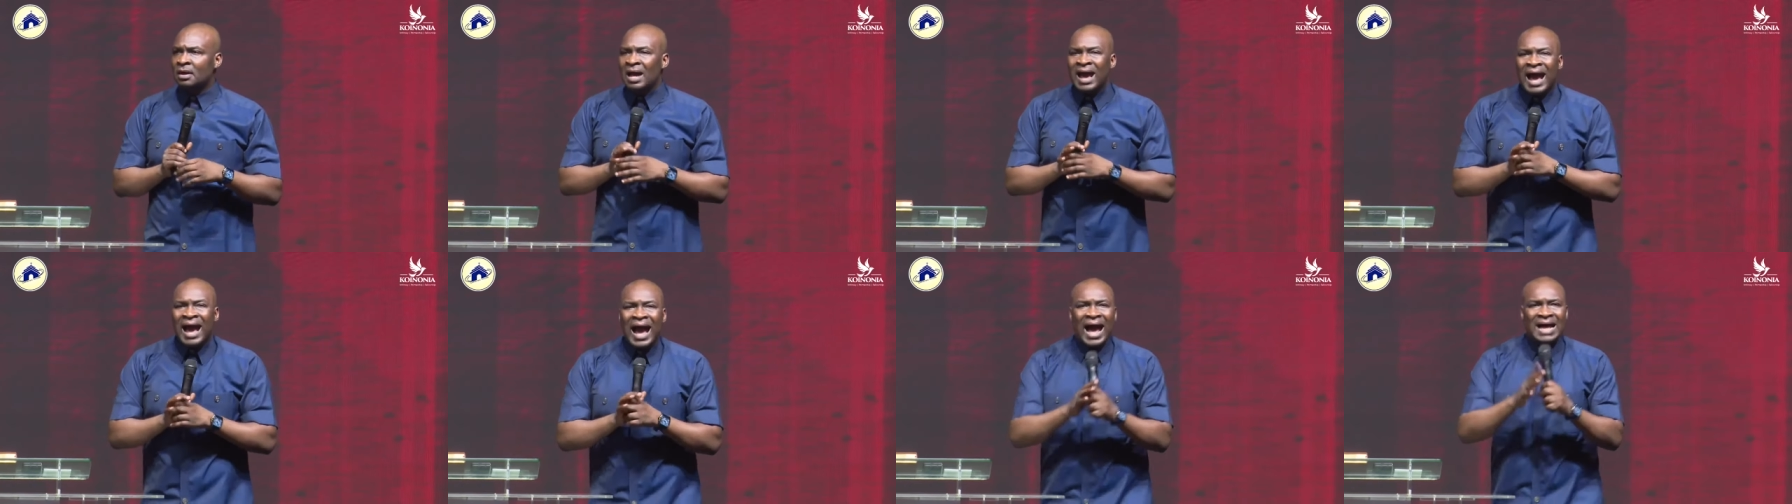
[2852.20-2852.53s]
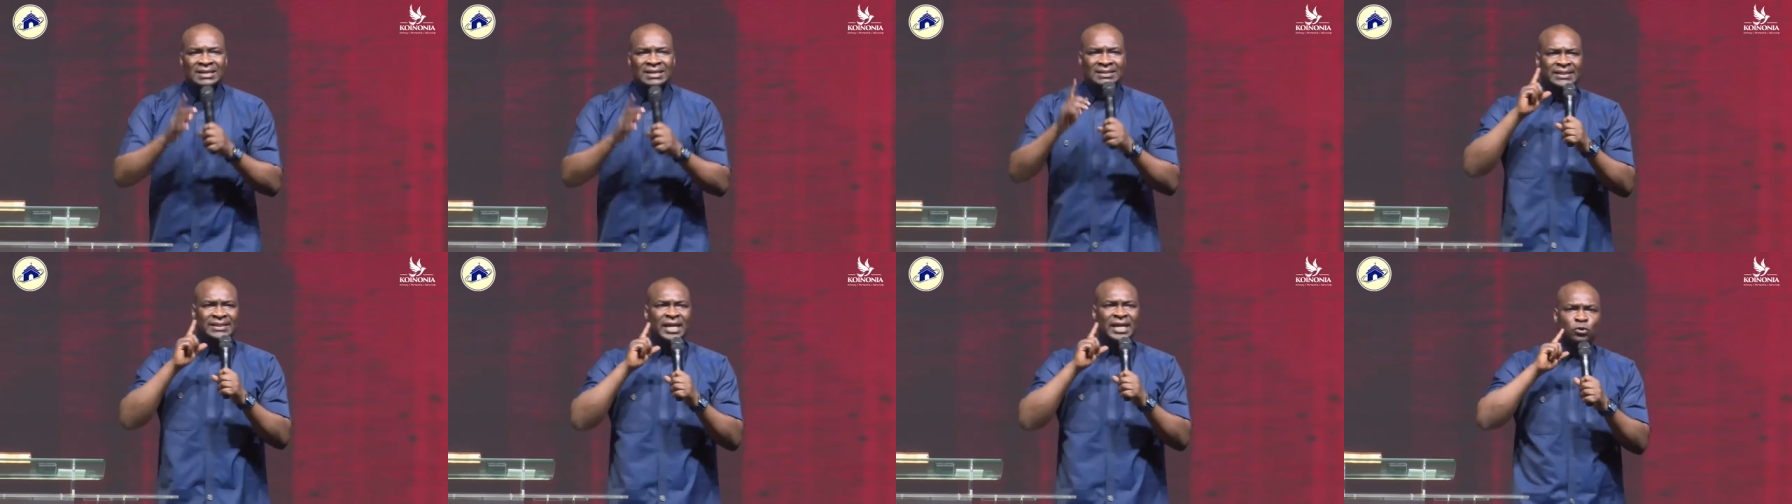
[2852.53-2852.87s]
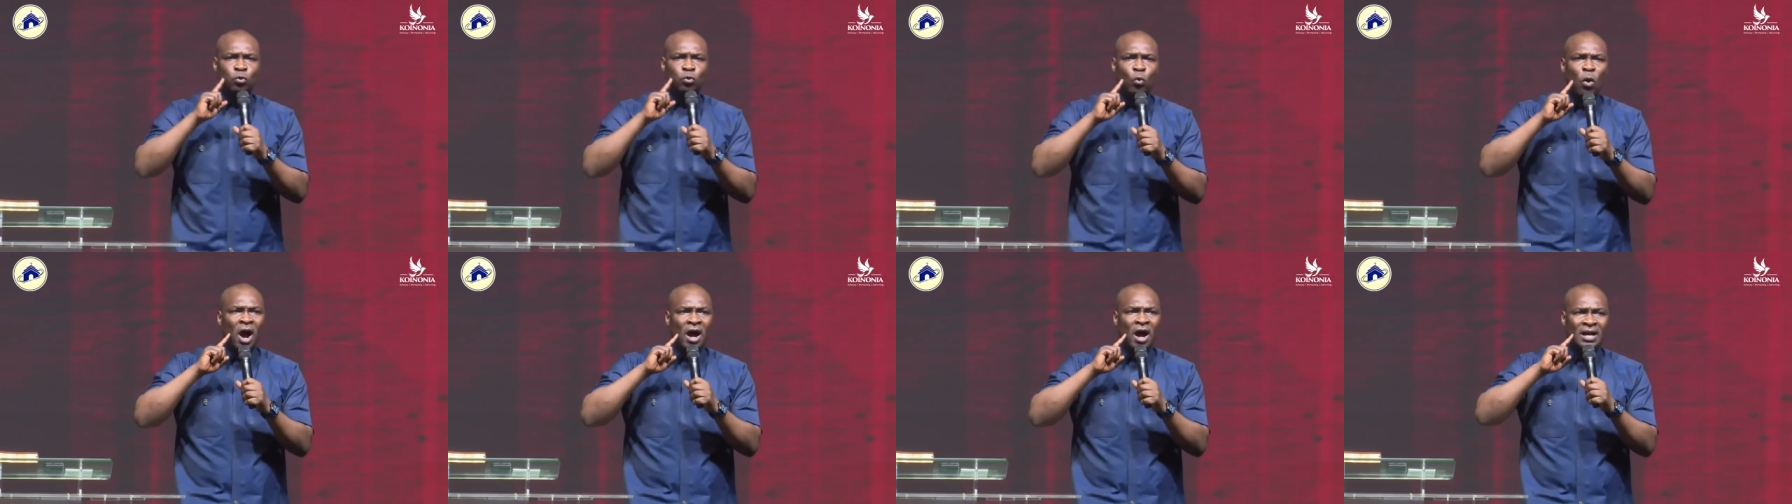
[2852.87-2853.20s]
As these
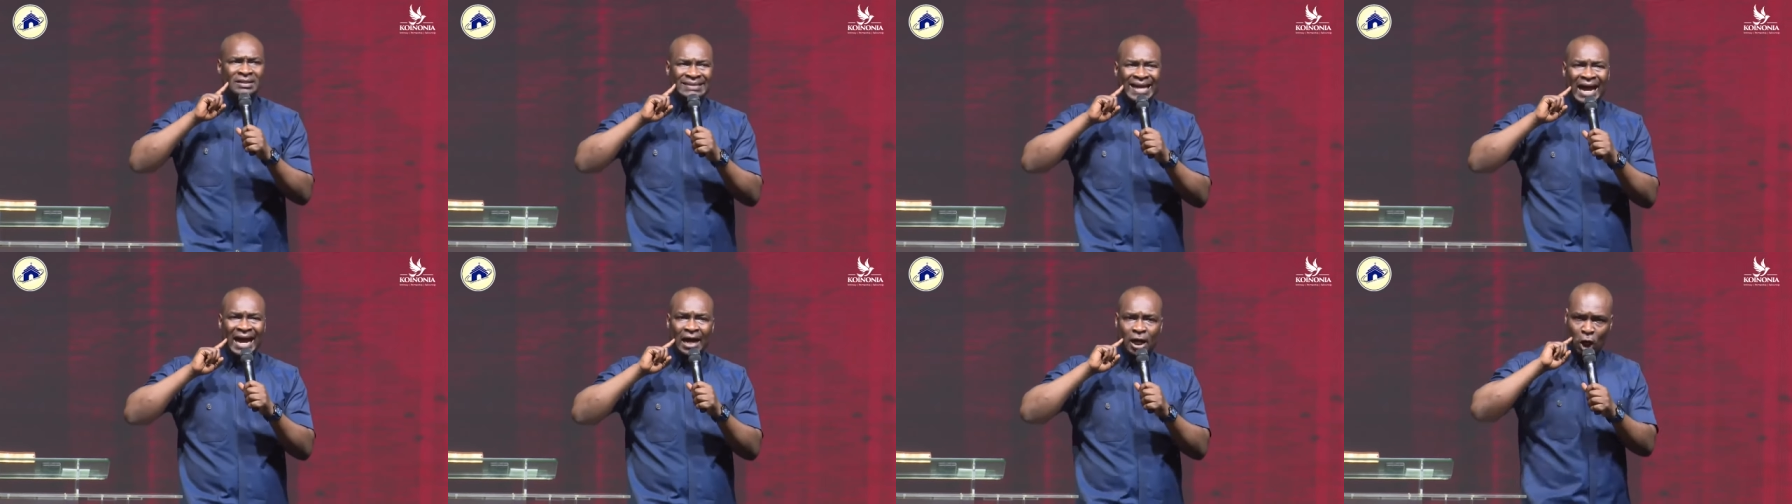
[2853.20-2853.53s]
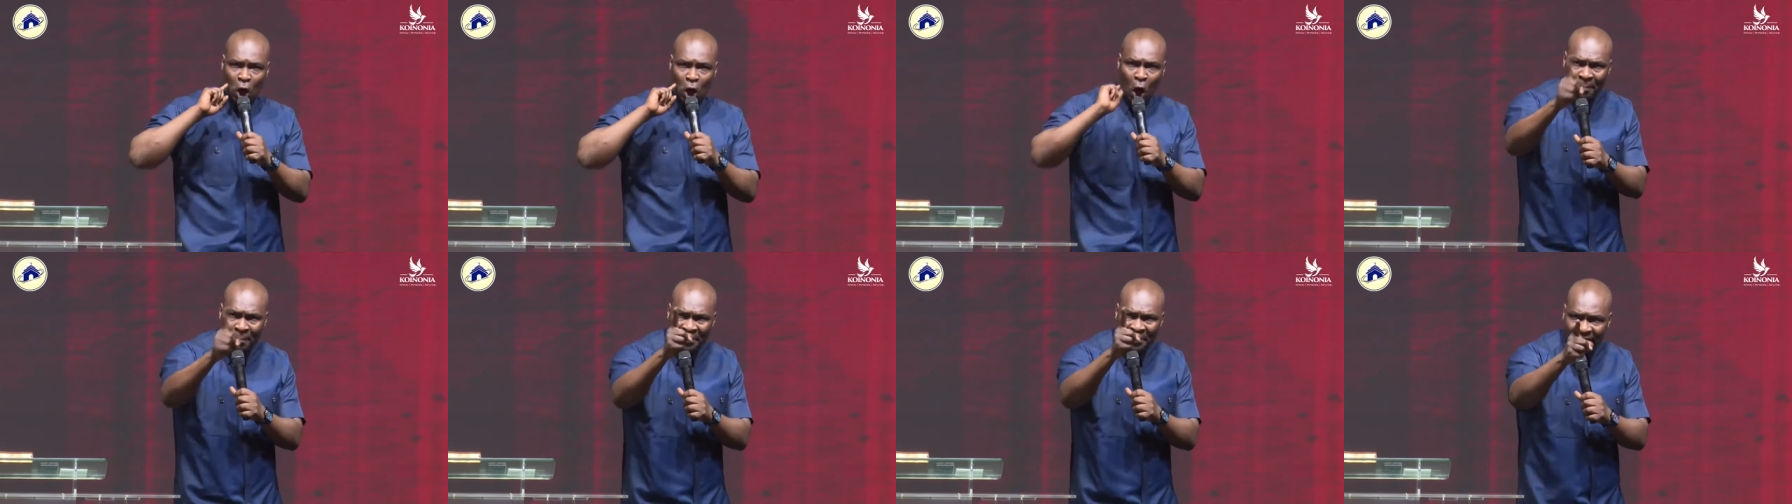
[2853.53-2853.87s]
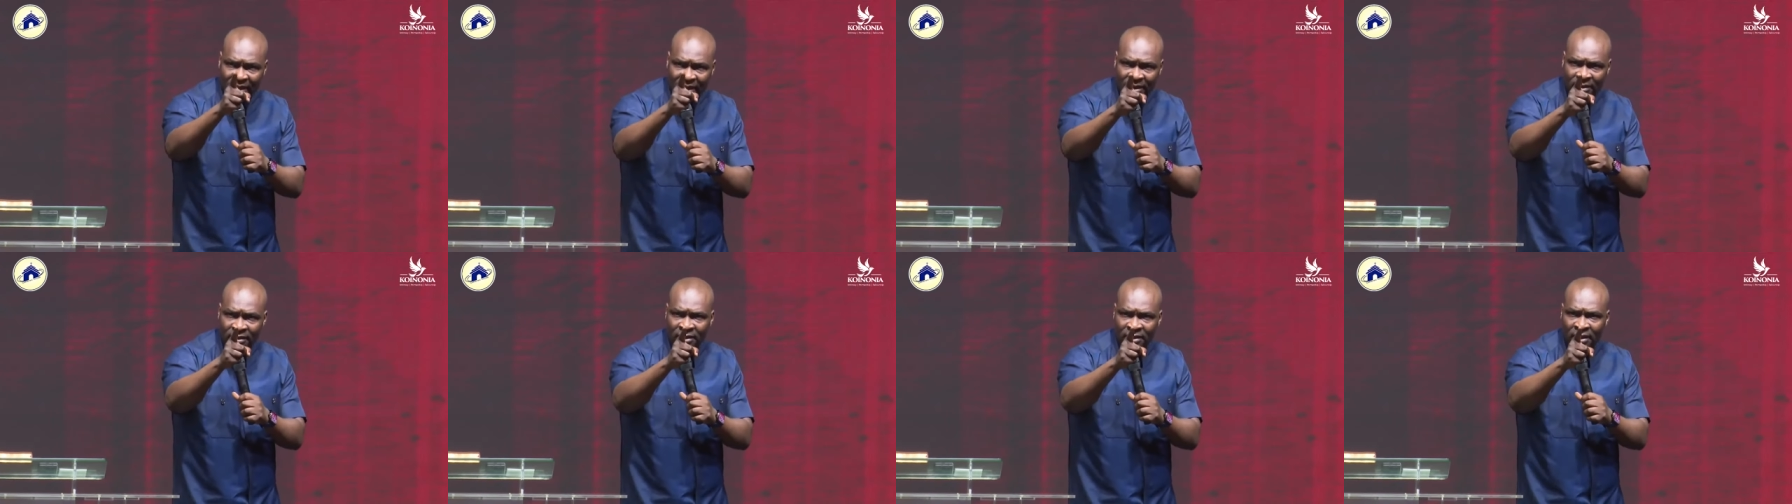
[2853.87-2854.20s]
words are
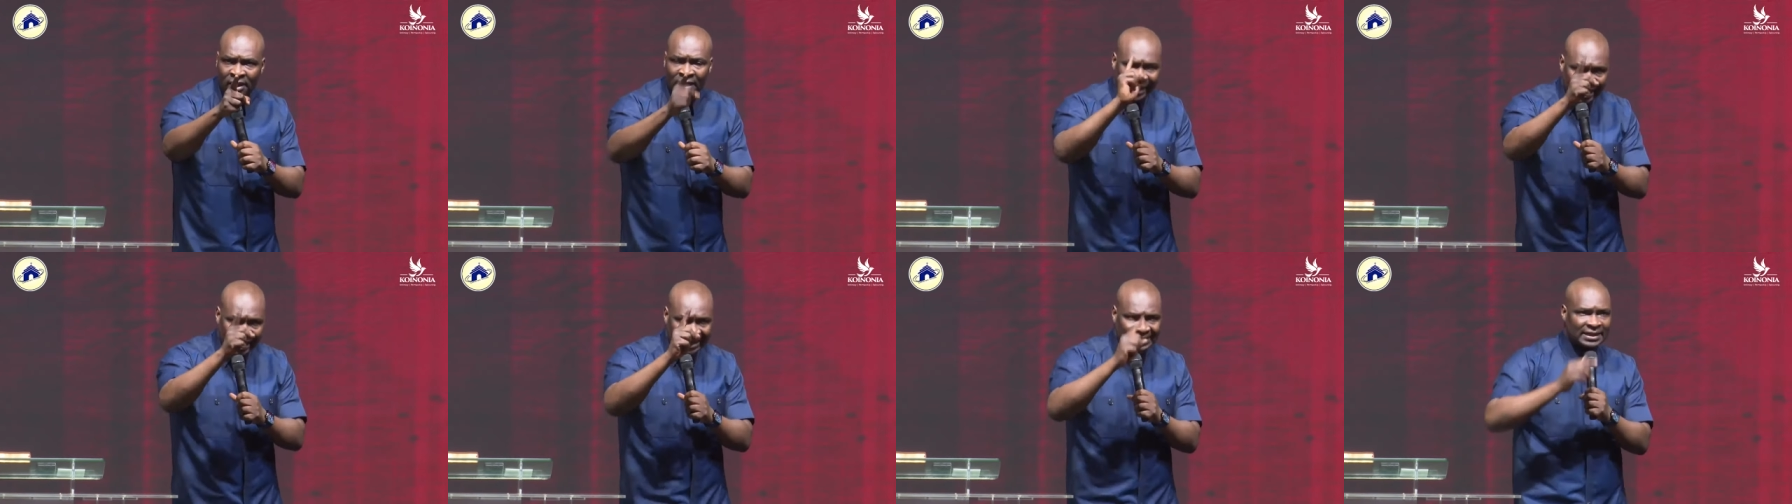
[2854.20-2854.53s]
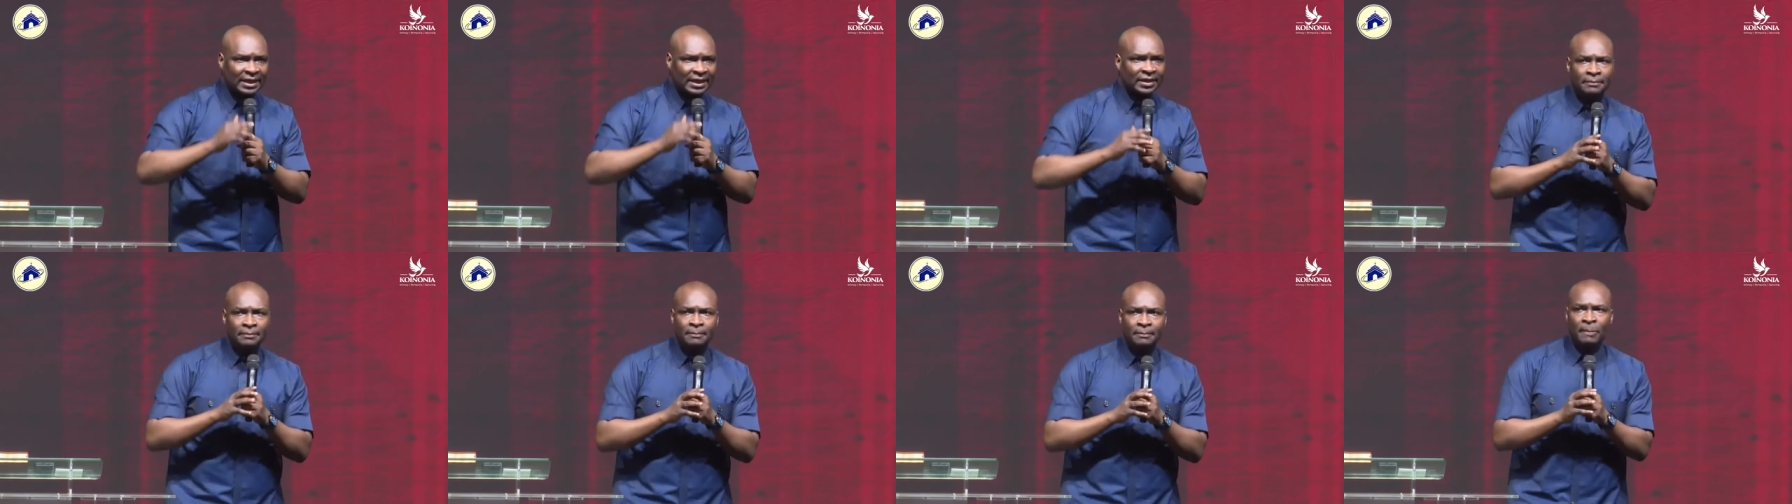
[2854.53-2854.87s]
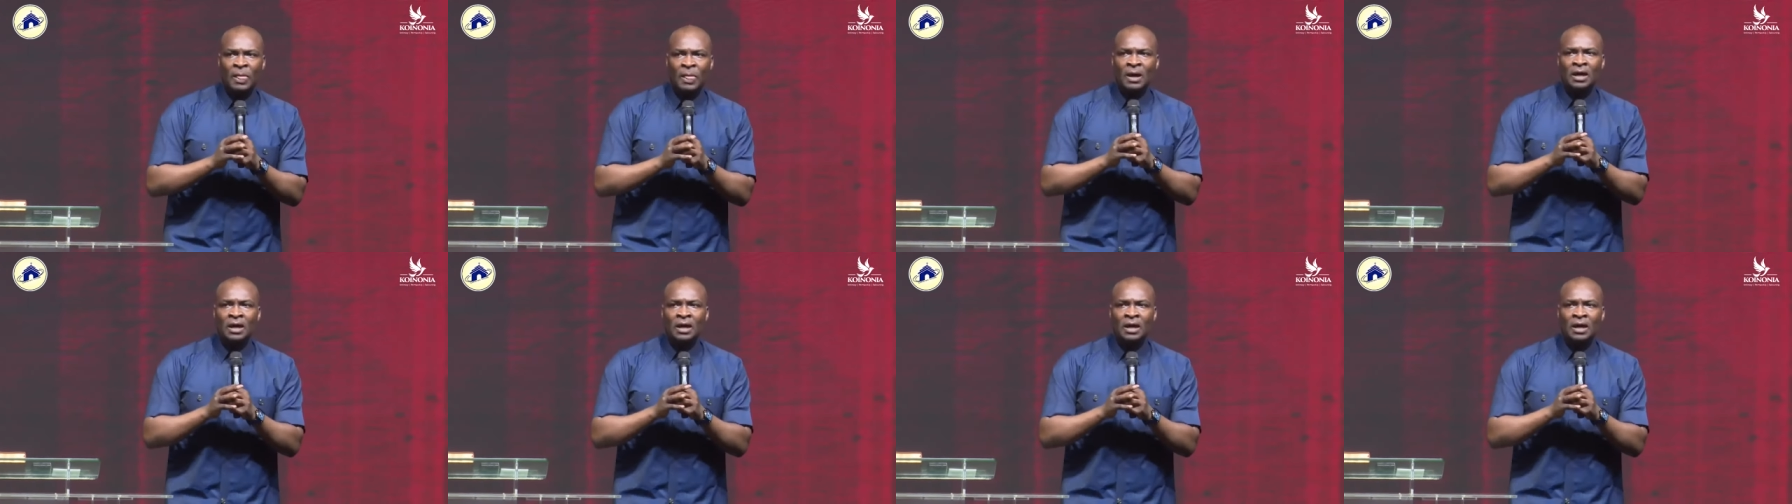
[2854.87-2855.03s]
coming, listen.